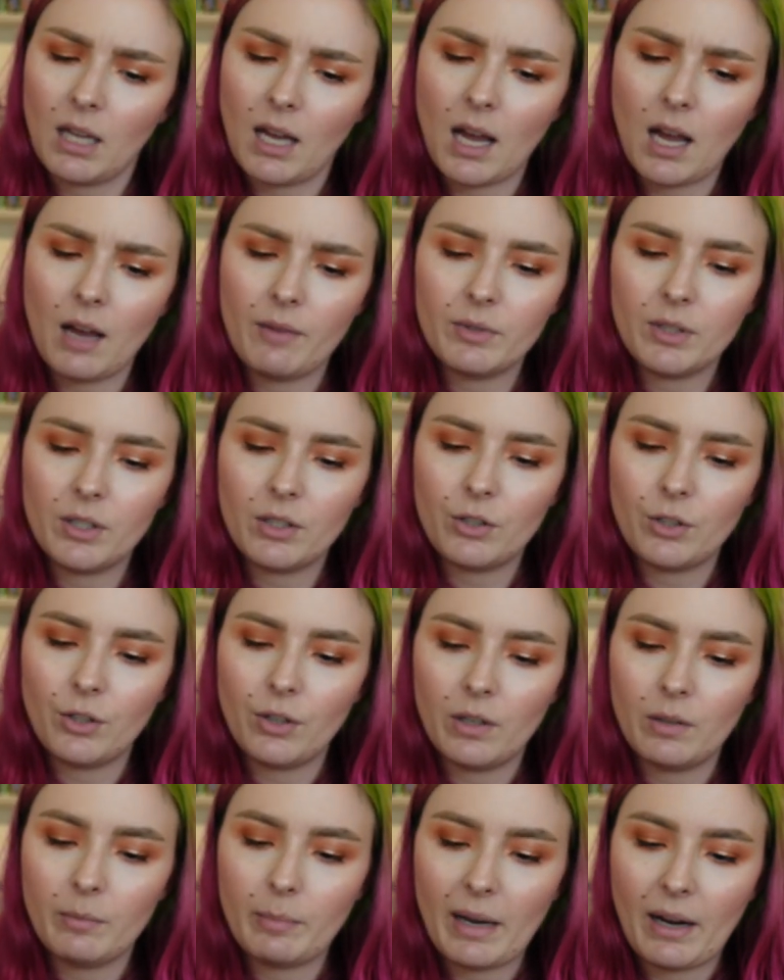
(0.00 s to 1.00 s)
Harvard
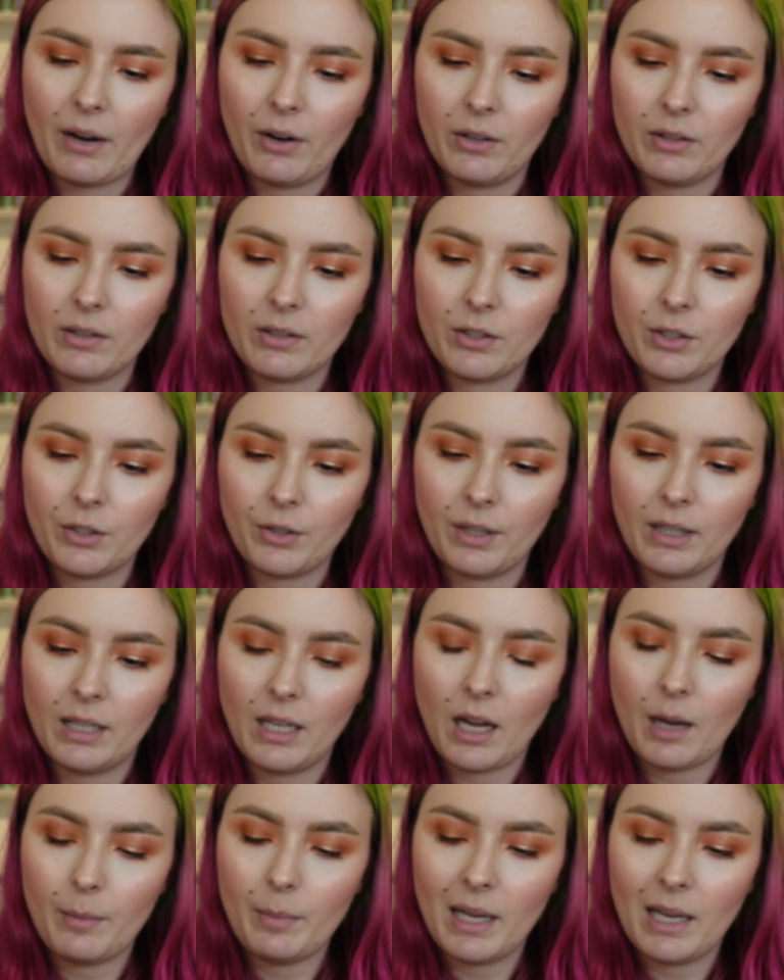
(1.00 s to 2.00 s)
student parents during
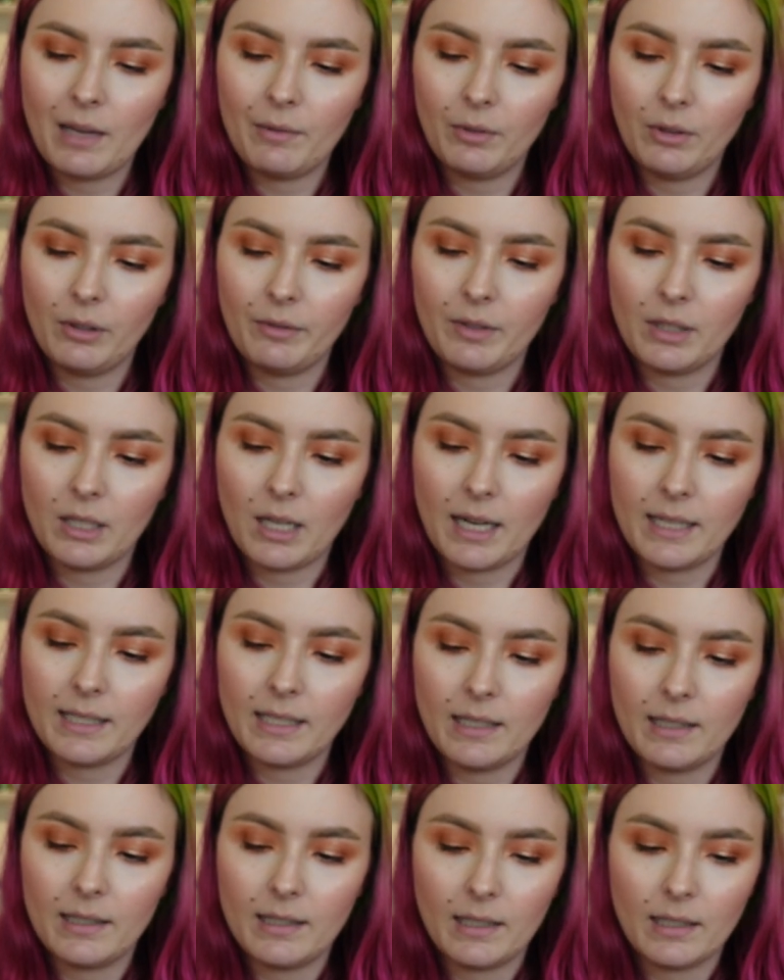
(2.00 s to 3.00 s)
the upheaval of the
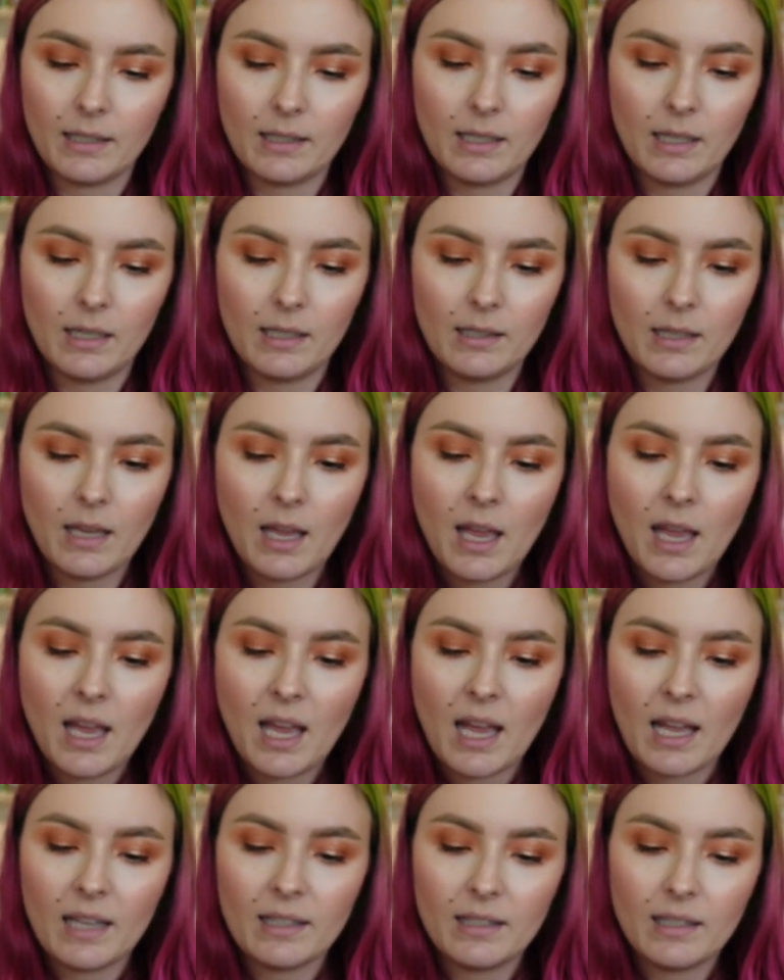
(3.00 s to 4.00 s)
1960s,
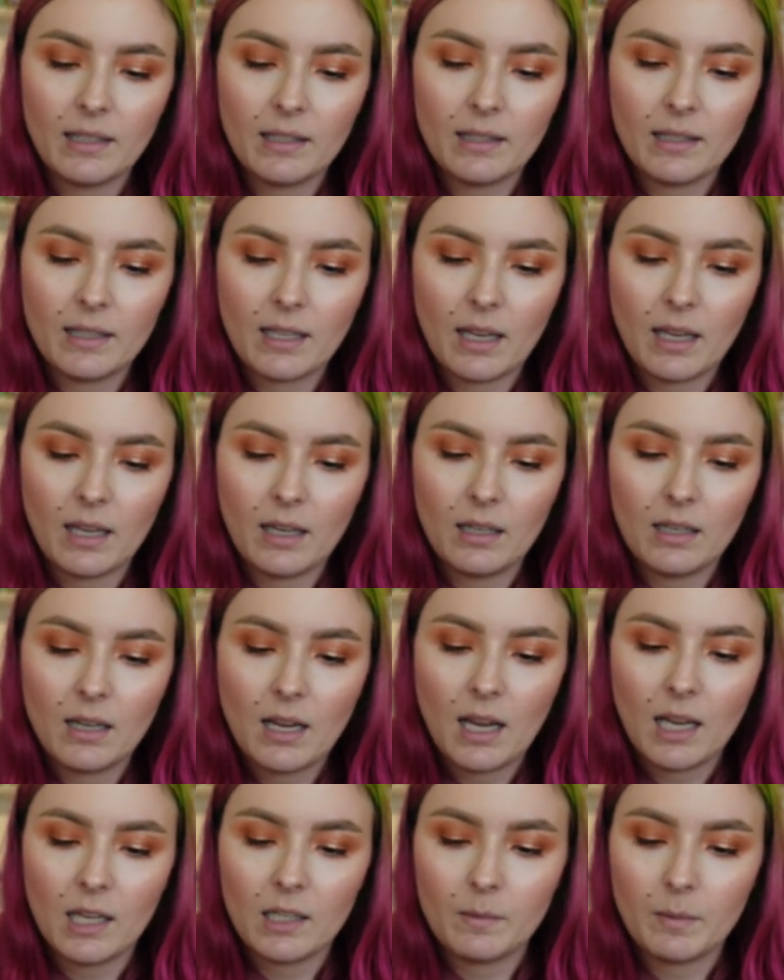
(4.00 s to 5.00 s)
and since then
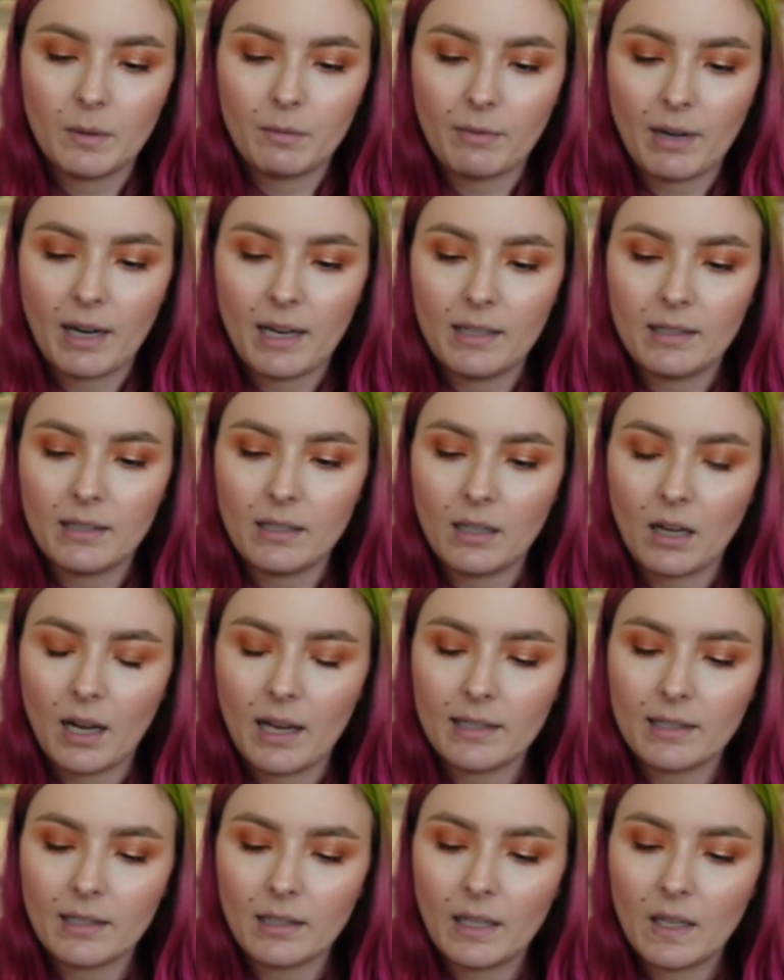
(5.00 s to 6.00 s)
has been raised in
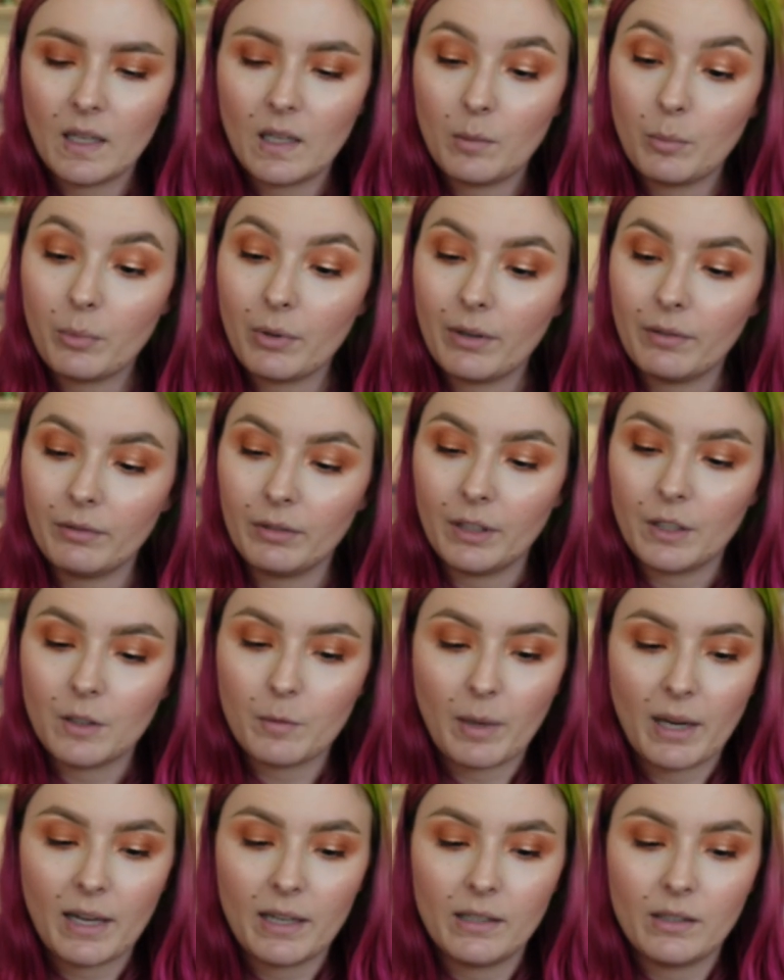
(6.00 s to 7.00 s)
isolated privilege
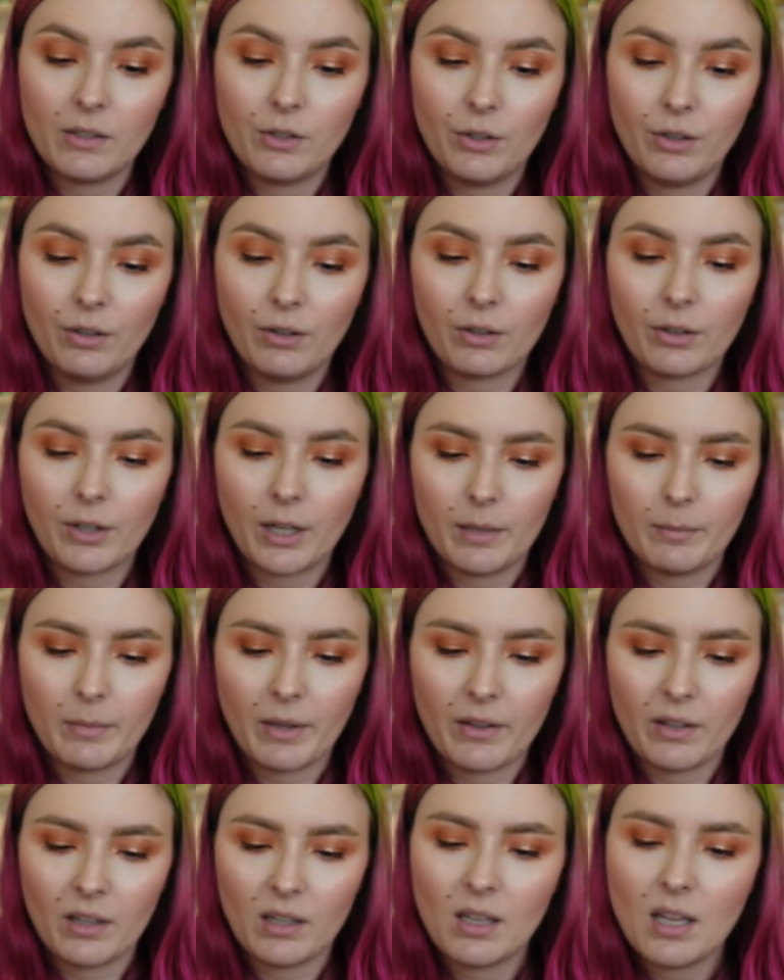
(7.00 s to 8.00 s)
by his New York
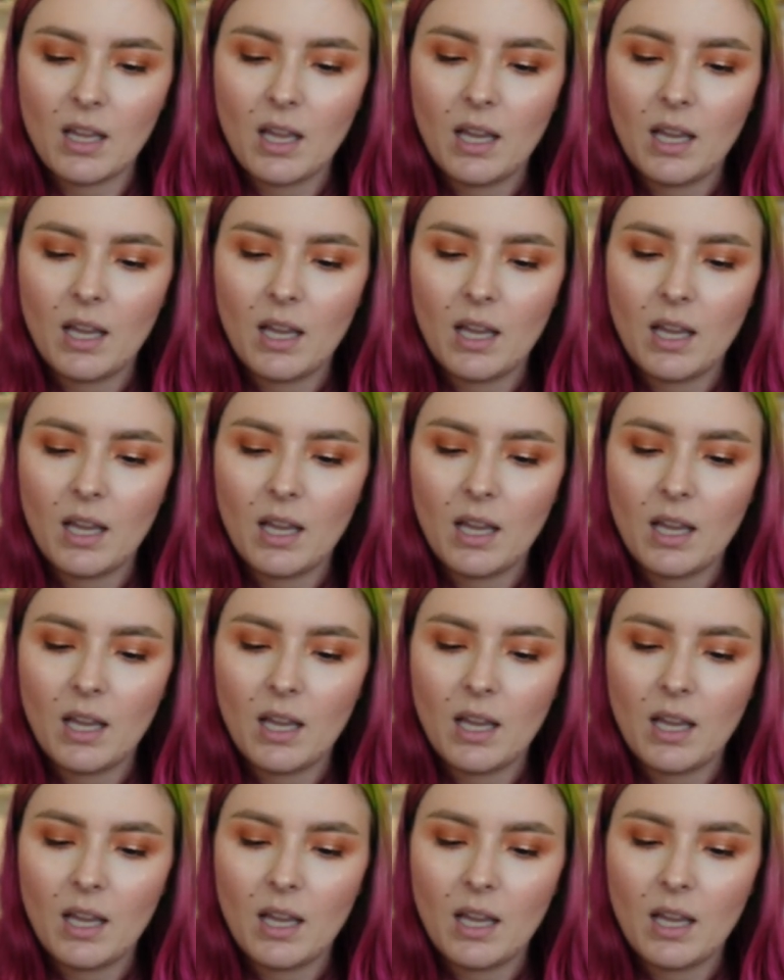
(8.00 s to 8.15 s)
grandmother.